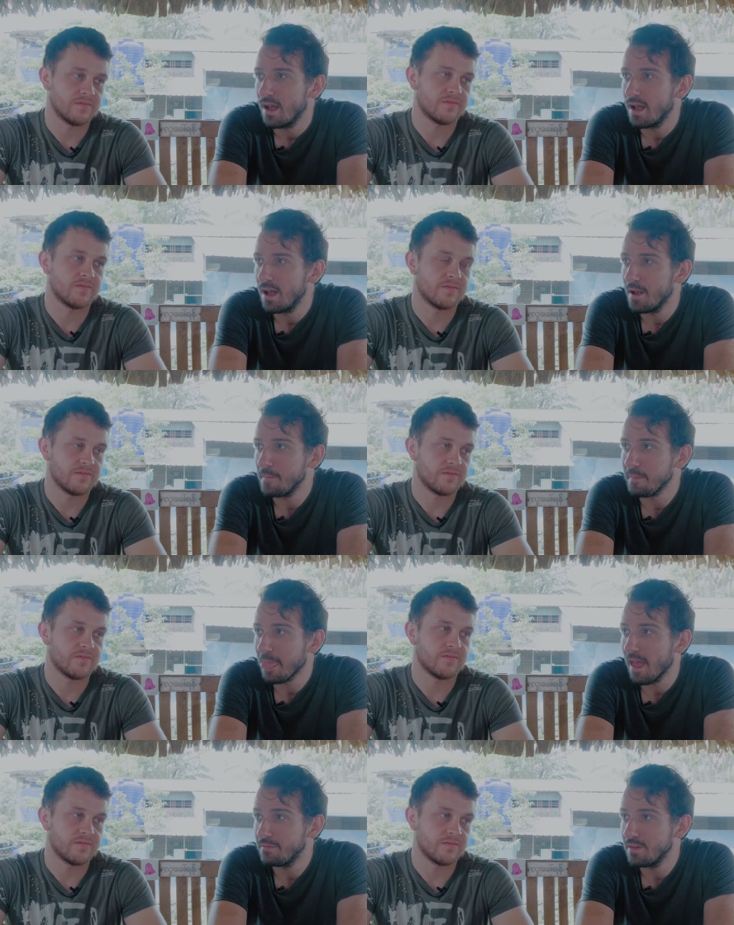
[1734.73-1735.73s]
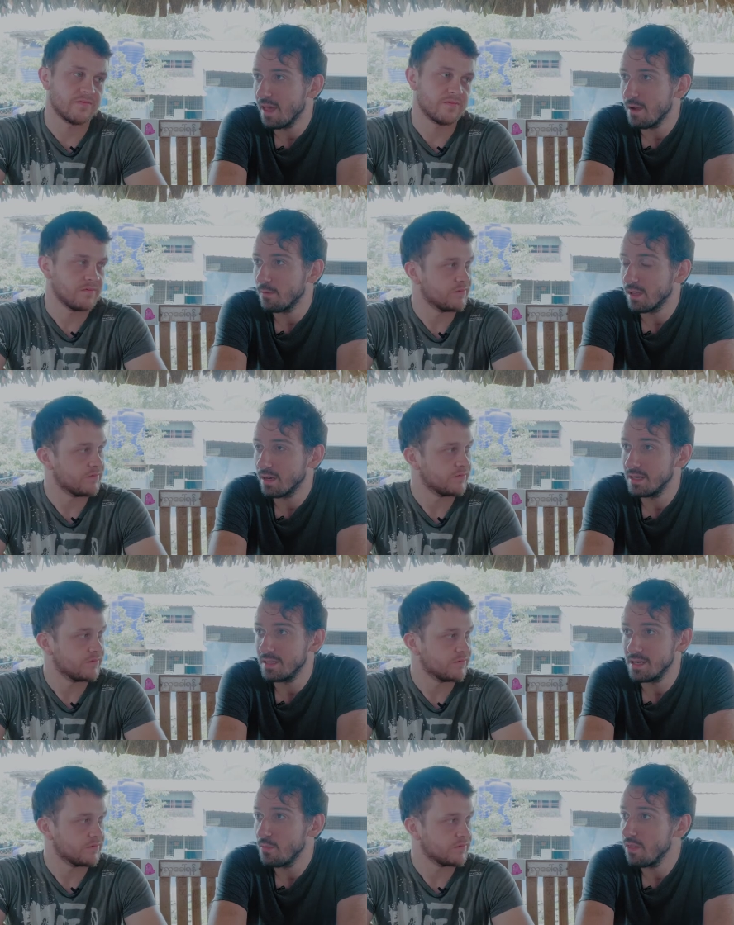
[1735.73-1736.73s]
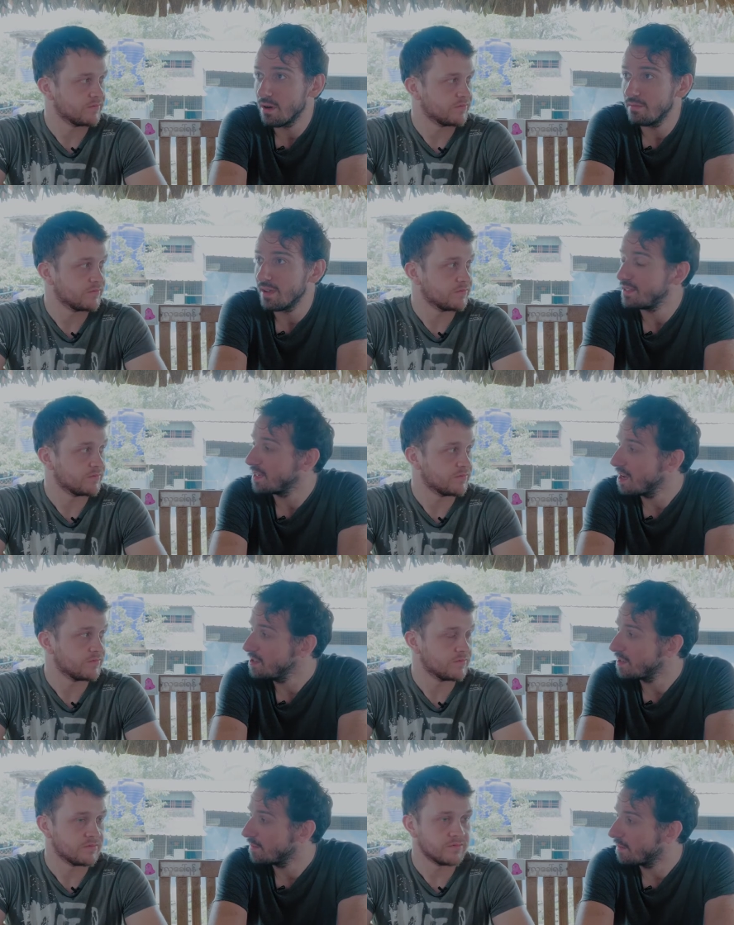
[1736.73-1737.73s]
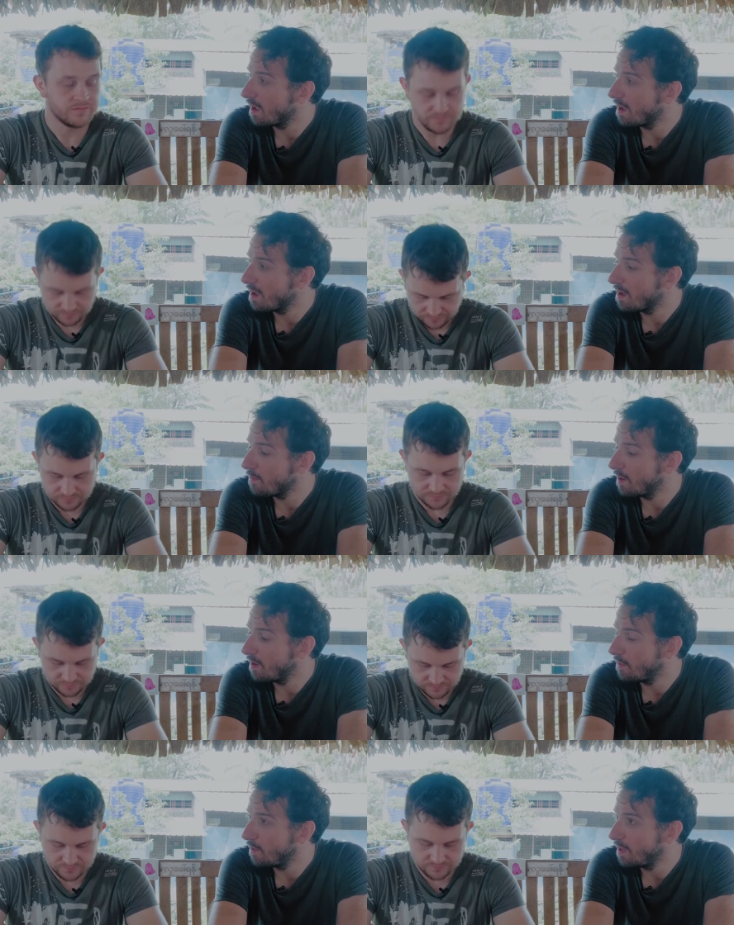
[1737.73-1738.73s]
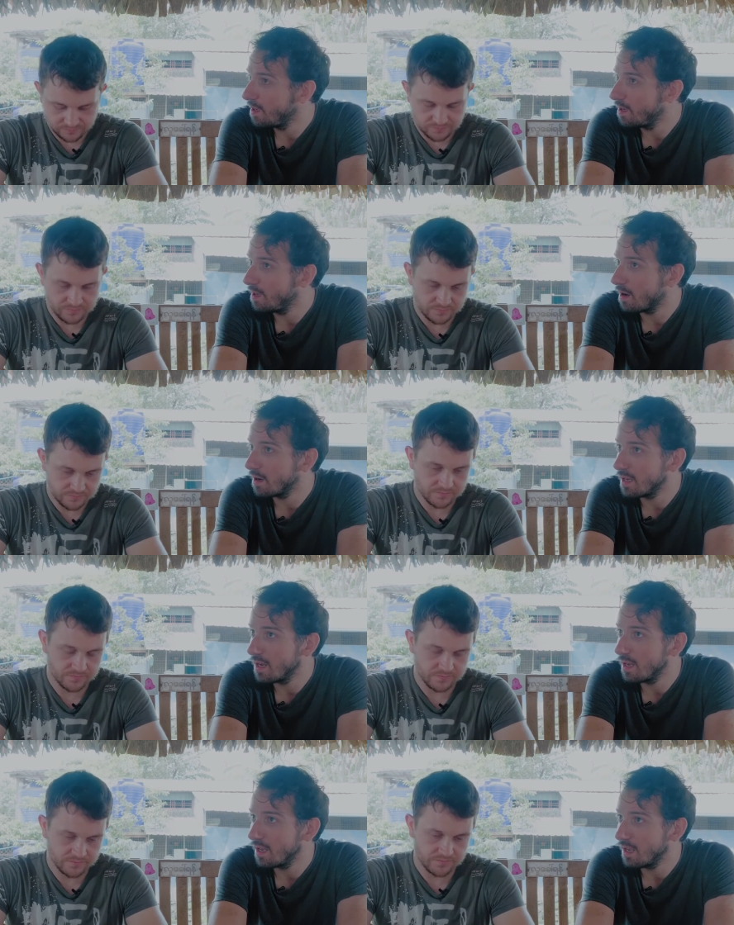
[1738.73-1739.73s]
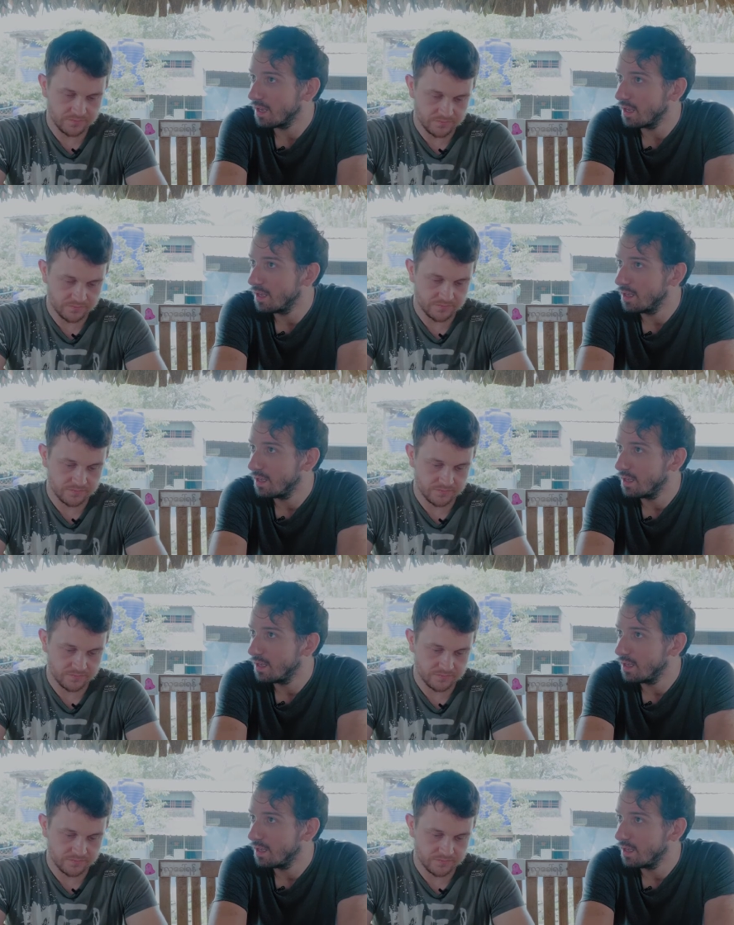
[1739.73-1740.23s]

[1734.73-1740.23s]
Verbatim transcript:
Speaker 1: Um, after that, we're going to continue with our investigation. Uh, we, we are getting